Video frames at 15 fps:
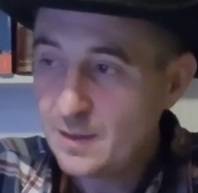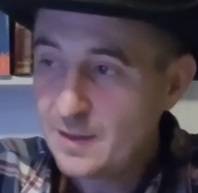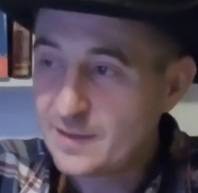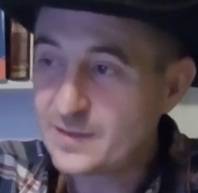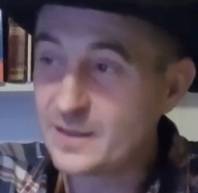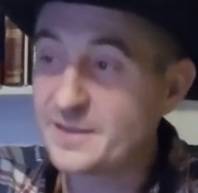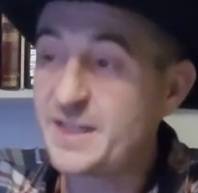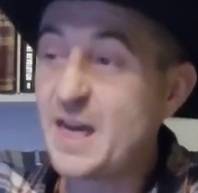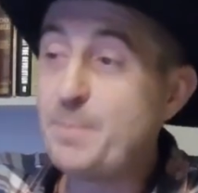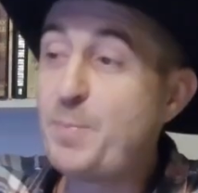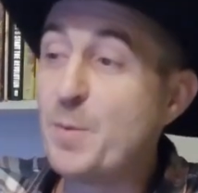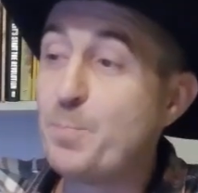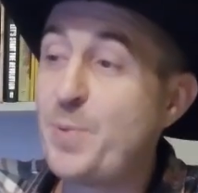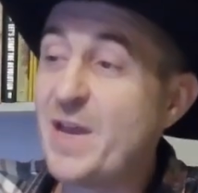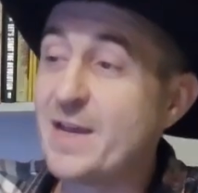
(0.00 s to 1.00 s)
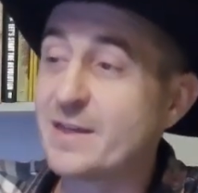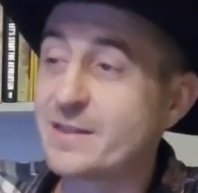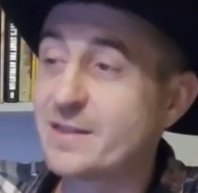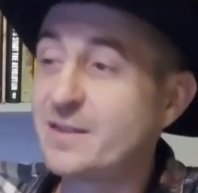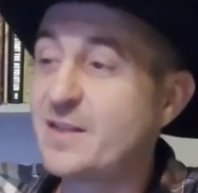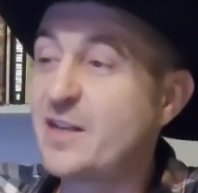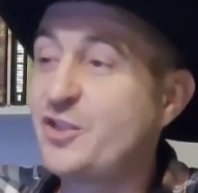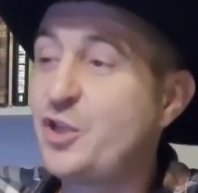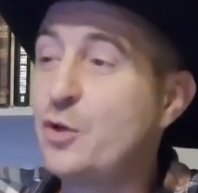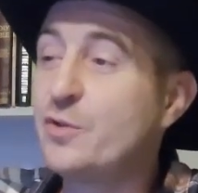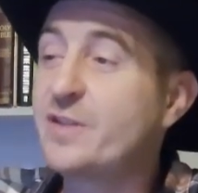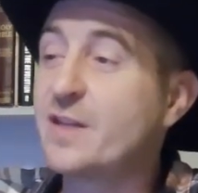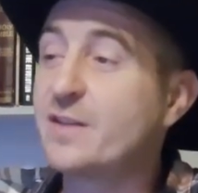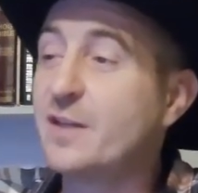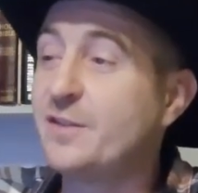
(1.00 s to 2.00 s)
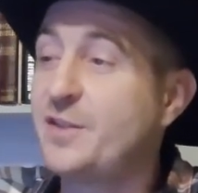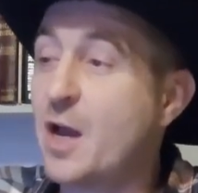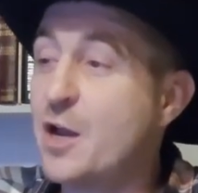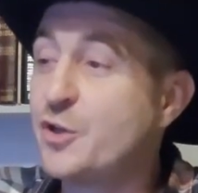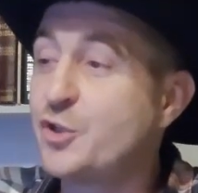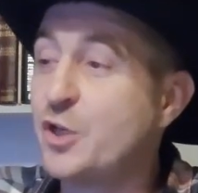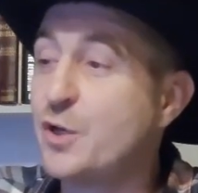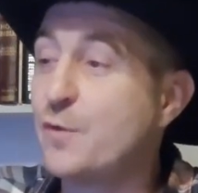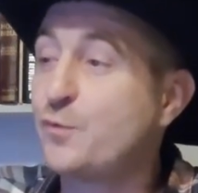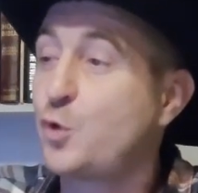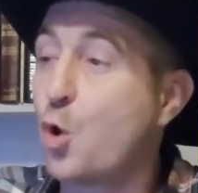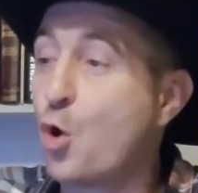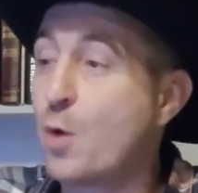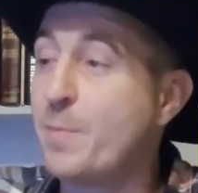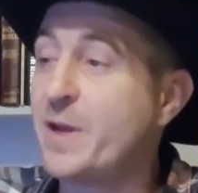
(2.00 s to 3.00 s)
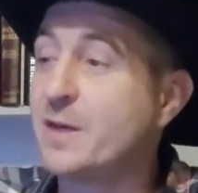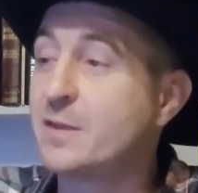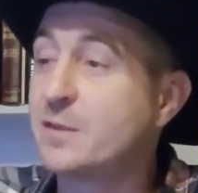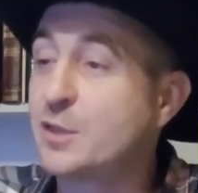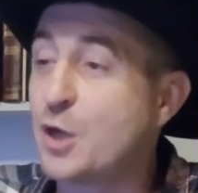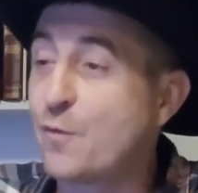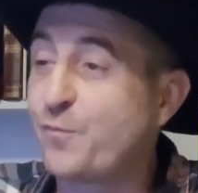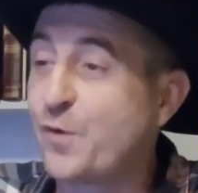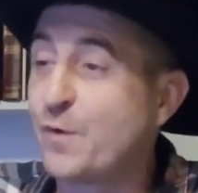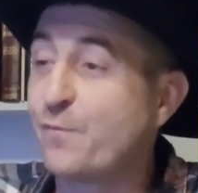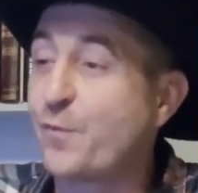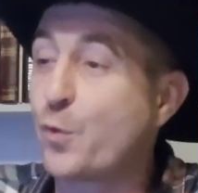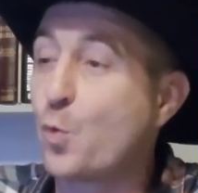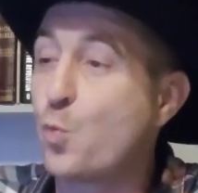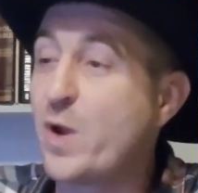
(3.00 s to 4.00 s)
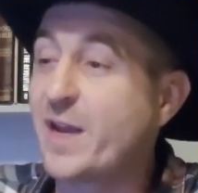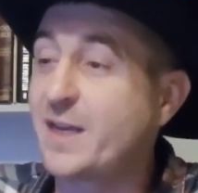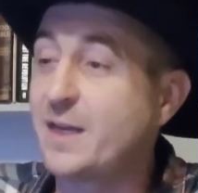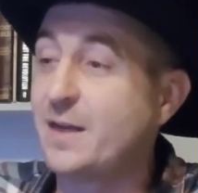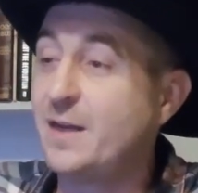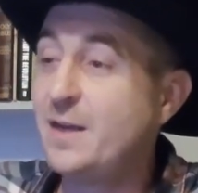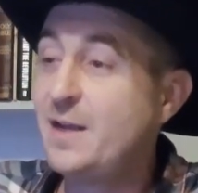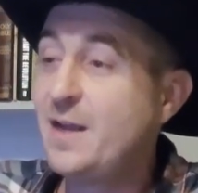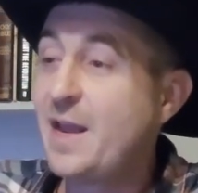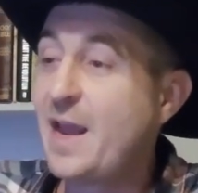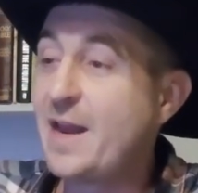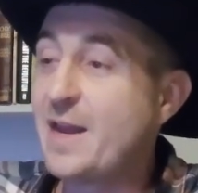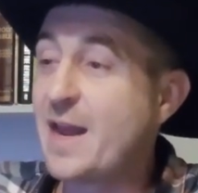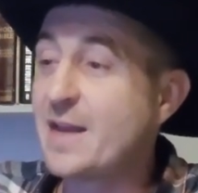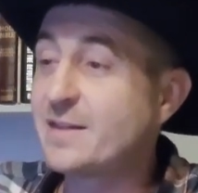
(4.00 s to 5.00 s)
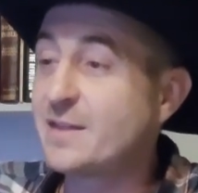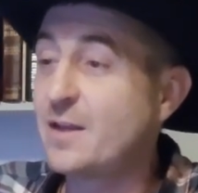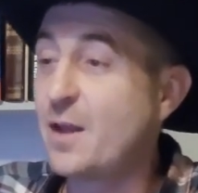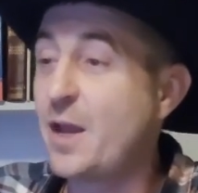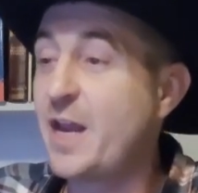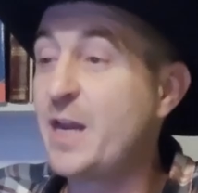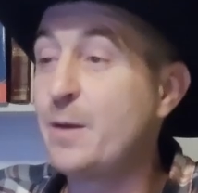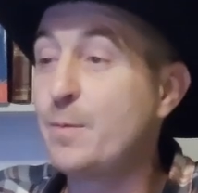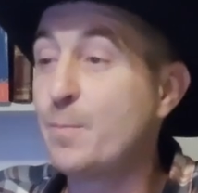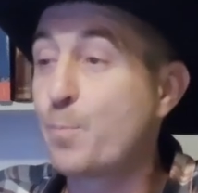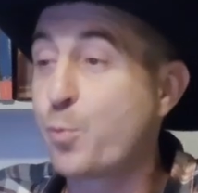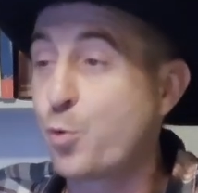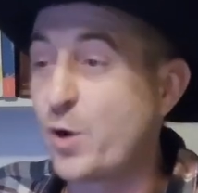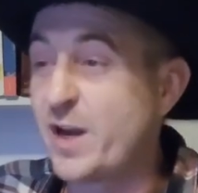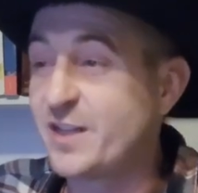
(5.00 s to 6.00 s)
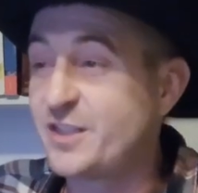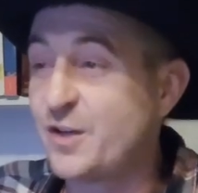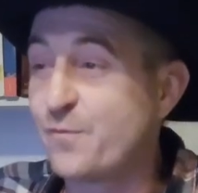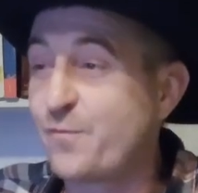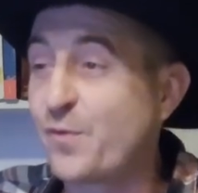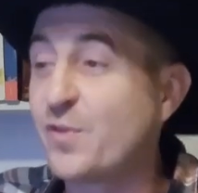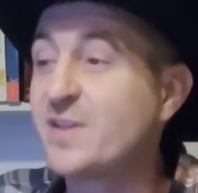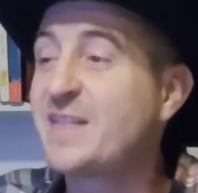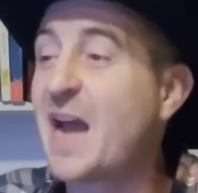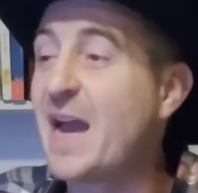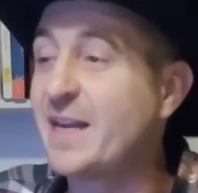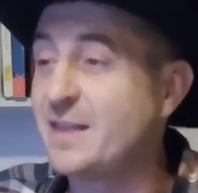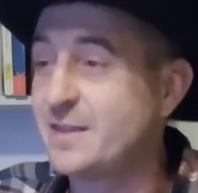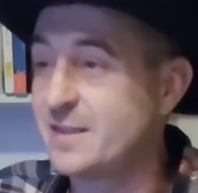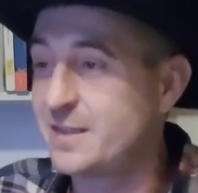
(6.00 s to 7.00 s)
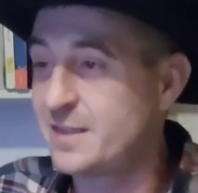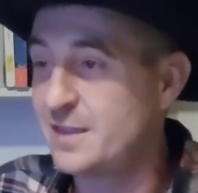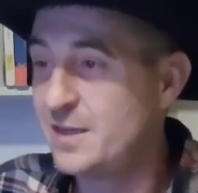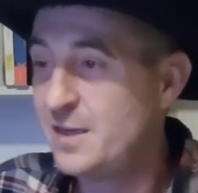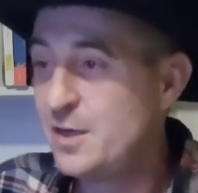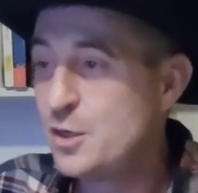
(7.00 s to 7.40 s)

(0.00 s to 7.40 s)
it's a deep abyss that's used as a dungeon of torment and suffering for the wicked, and as a prison for the Titans.